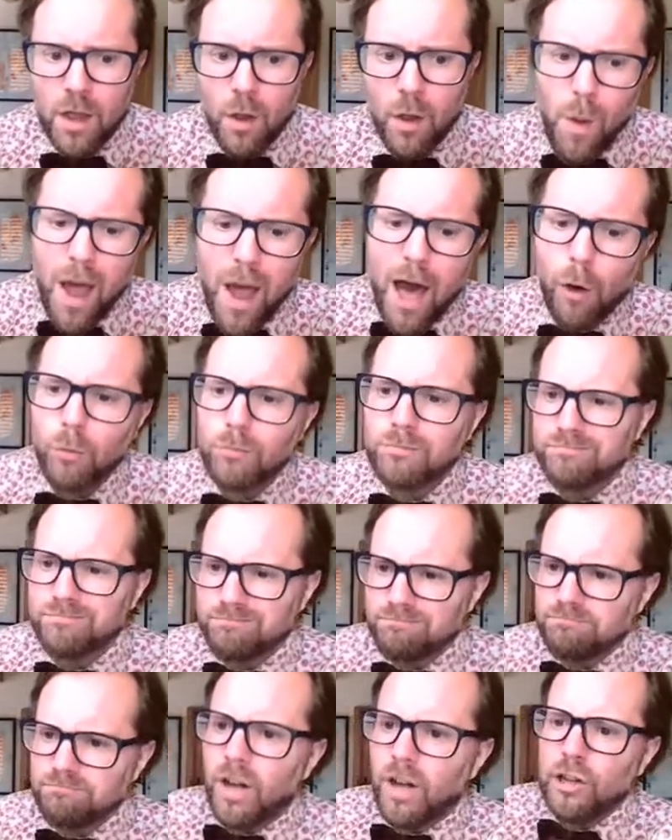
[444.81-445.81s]
Well,
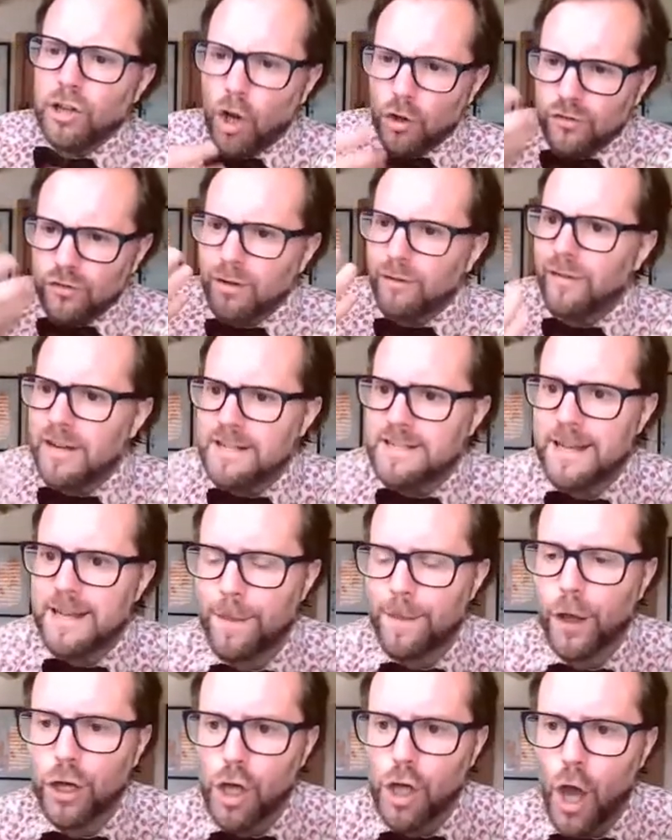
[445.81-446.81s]
a lot of it is
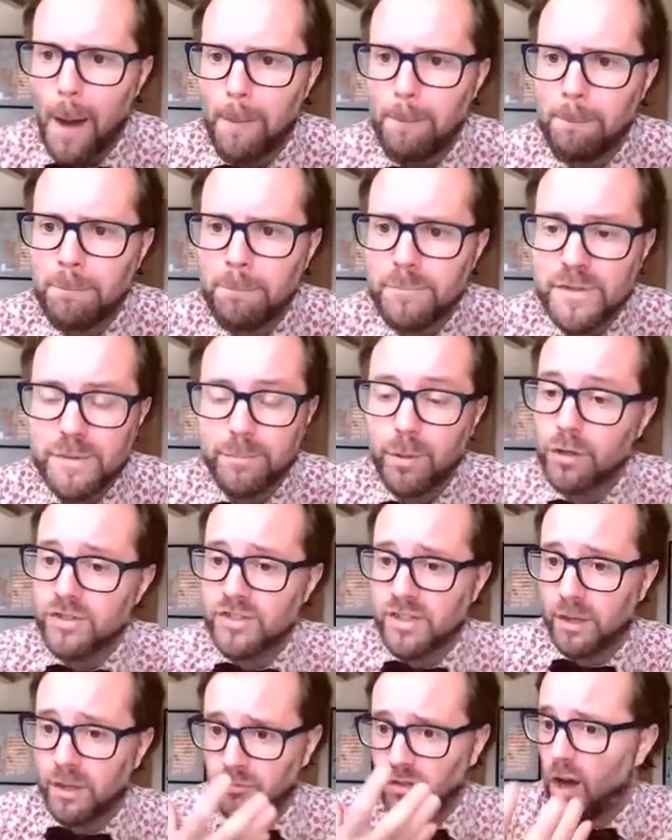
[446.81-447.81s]
in the gums, but
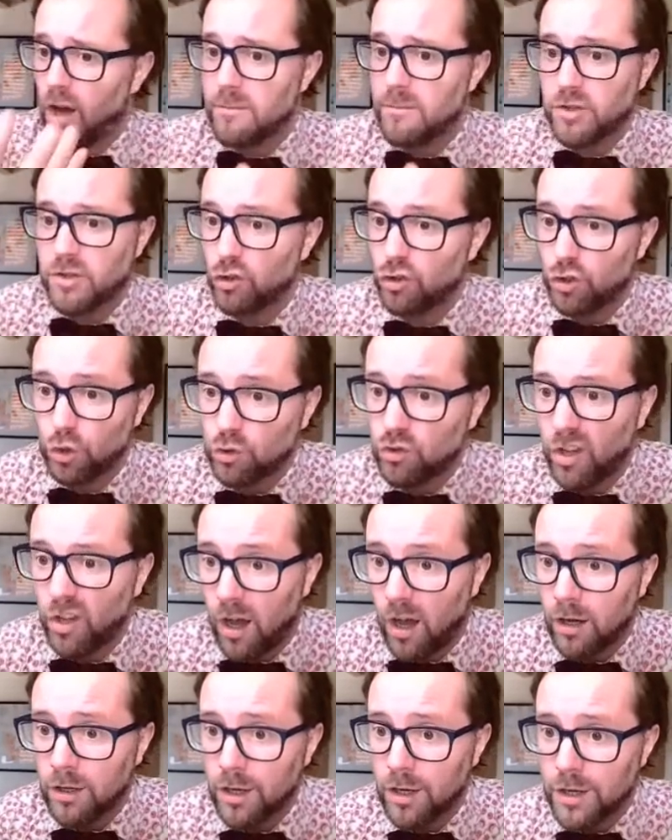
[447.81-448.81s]
sometimes on your
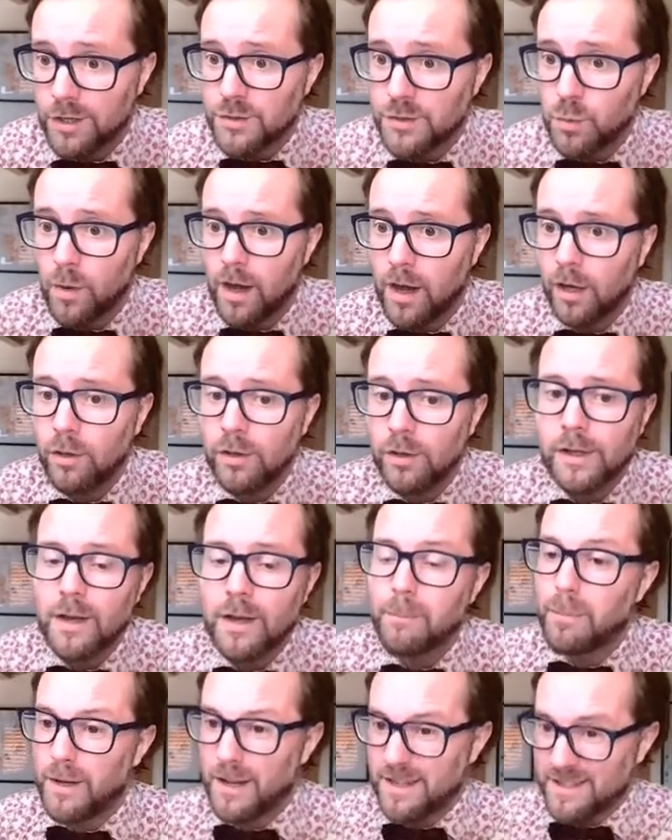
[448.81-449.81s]
tongue as well.
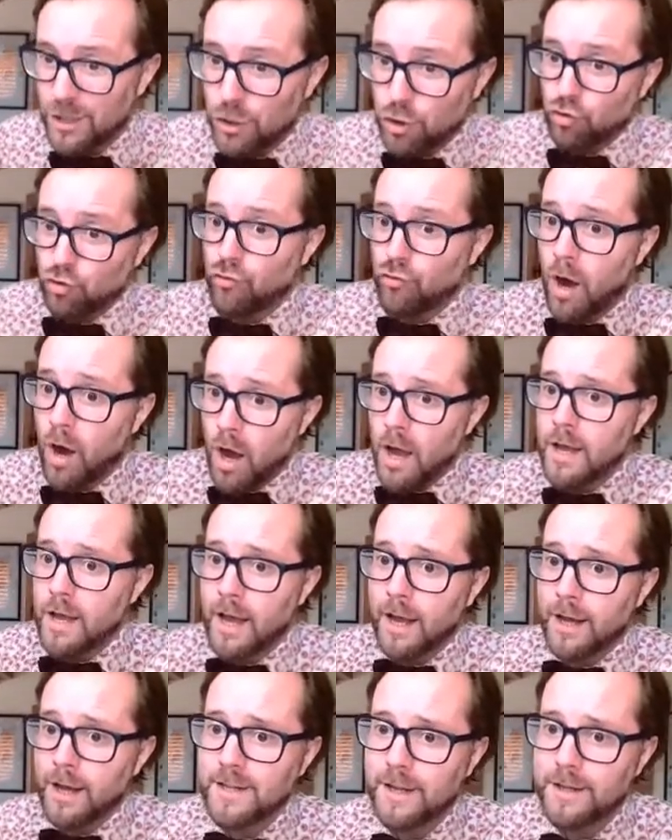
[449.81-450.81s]
But it's a
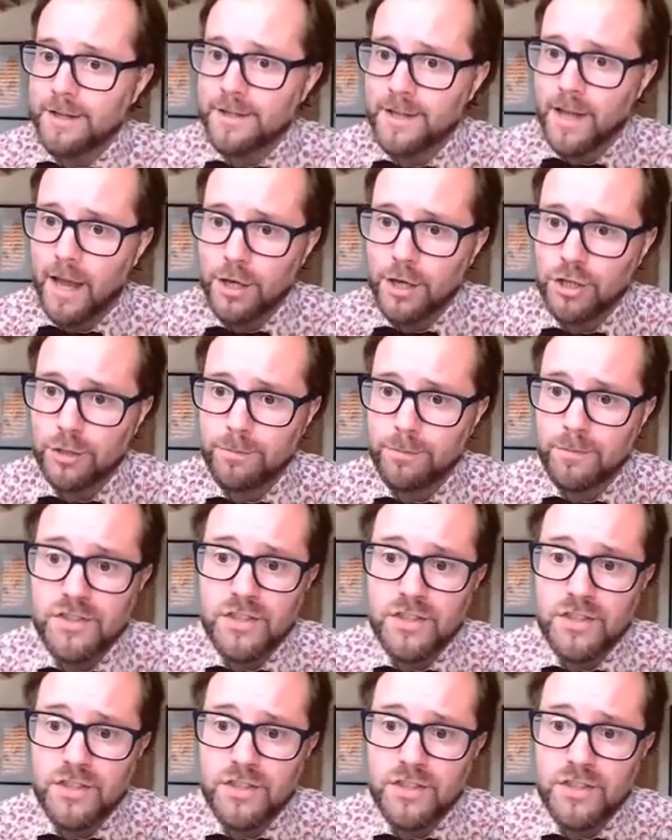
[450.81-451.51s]
drying sensation.